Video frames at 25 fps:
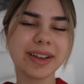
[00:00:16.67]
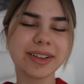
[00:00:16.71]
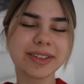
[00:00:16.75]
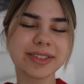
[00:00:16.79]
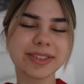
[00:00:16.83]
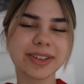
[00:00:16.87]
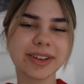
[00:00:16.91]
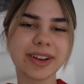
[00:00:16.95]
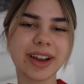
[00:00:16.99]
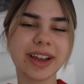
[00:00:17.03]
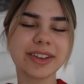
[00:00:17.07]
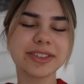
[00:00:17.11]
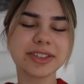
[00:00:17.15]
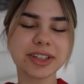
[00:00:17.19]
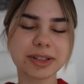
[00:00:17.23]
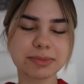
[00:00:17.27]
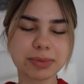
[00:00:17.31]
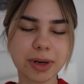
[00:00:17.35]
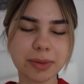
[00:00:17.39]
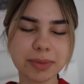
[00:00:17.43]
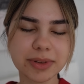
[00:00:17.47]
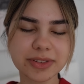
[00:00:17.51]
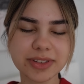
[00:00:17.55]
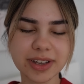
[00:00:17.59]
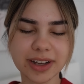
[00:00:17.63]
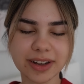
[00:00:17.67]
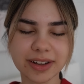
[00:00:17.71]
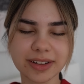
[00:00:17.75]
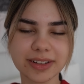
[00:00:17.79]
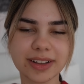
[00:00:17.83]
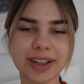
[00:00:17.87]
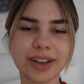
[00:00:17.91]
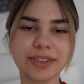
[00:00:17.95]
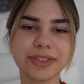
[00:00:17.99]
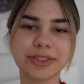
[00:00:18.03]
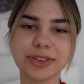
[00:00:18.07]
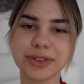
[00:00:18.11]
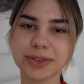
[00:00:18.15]
So as you can probably
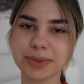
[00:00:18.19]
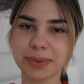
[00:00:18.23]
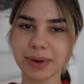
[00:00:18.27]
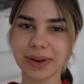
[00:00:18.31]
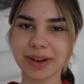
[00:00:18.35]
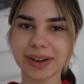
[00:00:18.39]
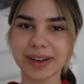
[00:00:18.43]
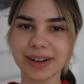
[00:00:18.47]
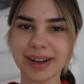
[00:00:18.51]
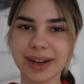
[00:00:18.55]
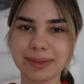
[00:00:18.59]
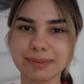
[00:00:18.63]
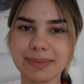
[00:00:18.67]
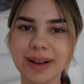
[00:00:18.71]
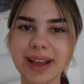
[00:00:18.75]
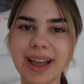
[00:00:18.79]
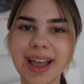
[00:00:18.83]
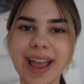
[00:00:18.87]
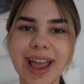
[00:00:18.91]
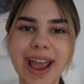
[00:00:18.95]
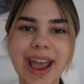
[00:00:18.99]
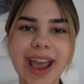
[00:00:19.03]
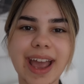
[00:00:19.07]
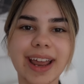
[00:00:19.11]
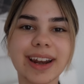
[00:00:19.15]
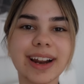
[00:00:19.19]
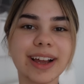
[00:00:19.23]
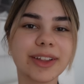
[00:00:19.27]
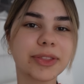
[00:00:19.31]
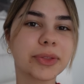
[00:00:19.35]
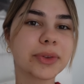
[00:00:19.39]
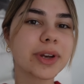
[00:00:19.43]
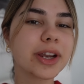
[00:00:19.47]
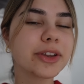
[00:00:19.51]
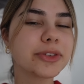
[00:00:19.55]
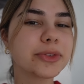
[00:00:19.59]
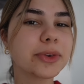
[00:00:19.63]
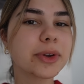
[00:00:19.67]
tell, I've just woken up and I
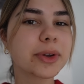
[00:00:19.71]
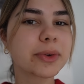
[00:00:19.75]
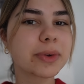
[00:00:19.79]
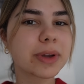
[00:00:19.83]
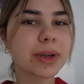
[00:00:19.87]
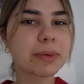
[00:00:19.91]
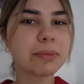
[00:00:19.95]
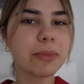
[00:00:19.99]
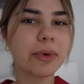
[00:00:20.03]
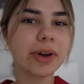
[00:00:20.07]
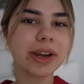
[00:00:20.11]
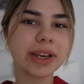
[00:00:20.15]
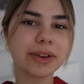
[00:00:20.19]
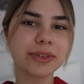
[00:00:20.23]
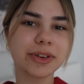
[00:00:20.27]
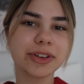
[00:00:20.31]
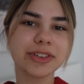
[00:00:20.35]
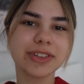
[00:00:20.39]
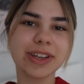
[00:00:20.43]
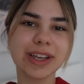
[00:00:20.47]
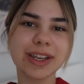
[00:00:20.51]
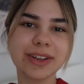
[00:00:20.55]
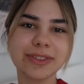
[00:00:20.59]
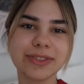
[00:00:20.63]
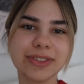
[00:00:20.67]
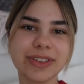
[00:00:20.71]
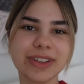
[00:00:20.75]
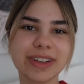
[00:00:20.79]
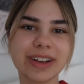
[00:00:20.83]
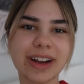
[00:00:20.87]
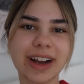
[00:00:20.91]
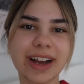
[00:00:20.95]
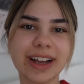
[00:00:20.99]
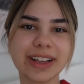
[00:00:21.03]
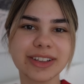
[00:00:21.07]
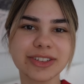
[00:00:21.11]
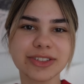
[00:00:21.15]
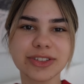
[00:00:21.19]
thought I'd do a quick morning routine for you
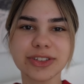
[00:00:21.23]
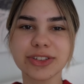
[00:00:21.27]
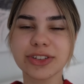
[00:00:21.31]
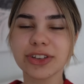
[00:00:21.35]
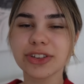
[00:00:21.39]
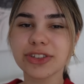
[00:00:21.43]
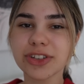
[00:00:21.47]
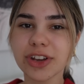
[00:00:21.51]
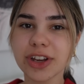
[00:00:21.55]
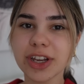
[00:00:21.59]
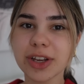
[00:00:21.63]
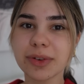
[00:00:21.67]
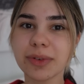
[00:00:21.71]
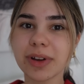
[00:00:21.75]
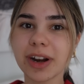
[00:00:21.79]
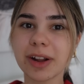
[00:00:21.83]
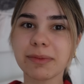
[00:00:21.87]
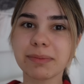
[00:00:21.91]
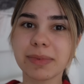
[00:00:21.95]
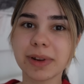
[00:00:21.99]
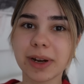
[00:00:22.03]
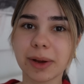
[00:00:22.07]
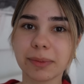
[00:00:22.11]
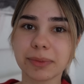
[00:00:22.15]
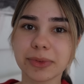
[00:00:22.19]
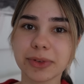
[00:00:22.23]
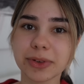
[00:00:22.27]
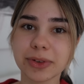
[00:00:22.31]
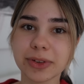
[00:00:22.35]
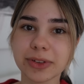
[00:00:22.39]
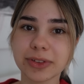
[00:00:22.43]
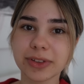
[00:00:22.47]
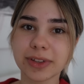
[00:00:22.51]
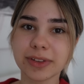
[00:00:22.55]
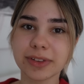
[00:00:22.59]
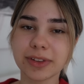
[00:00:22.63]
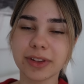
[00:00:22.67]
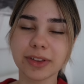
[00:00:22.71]
guys just to show you what I've been up
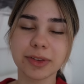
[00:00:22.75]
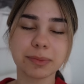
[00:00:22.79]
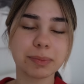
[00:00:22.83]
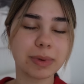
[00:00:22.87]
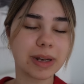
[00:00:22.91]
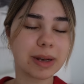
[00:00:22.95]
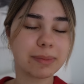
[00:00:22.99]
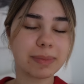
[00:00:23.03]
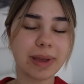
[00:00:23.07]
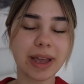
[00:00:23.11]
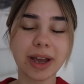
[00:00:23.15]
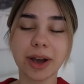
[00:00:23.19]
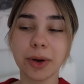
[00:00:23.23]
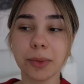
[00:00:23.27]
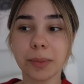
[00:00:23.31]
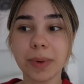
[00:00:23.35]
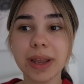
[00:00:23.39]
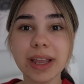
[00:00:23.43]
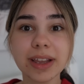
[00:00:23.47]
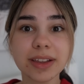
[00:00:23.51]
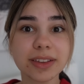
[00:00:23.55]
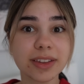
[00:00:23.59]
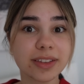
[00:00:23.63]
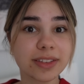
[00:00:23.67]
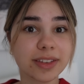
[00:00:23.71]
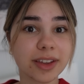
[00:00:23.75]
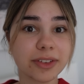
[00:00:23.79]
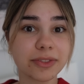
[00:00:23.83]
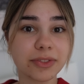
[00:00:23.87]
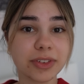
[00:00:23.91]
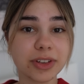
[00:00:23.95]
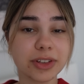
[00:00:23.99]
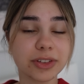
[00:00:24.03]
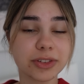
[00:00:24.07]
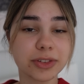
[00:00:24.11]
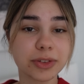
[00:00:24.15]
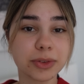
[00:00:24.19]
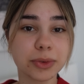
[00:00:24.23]
to since it's been about a week since I
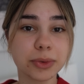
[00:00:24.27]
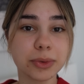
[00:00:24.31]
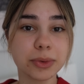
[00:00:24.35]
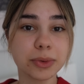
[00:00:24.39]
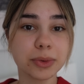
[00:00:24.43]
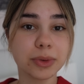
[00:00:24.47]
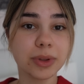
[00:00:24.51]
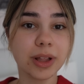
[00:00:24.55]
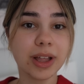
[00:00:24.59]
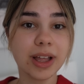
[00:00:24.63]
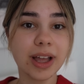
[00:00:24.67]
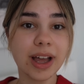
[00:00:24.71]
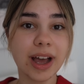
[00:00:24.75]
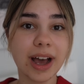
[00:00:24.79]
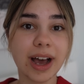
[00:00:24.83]
finished school.